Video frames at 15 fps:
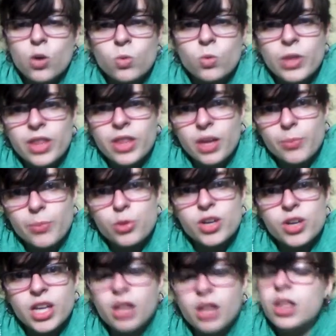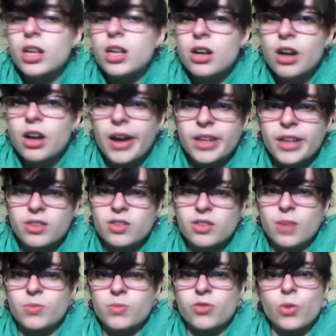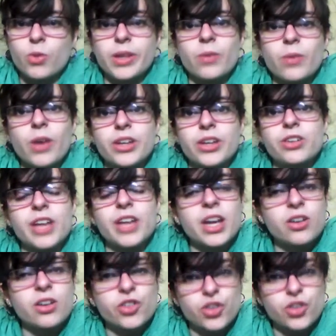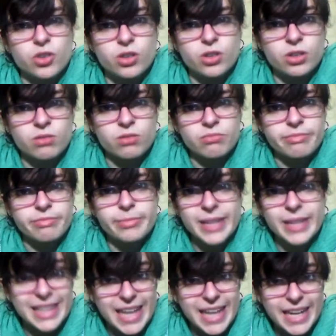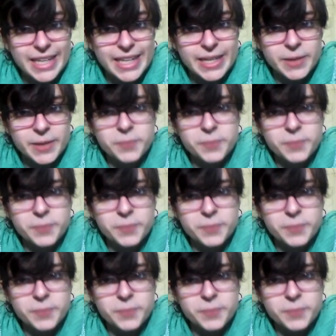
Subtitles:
with a pretty clear concept of what you want your character to be like?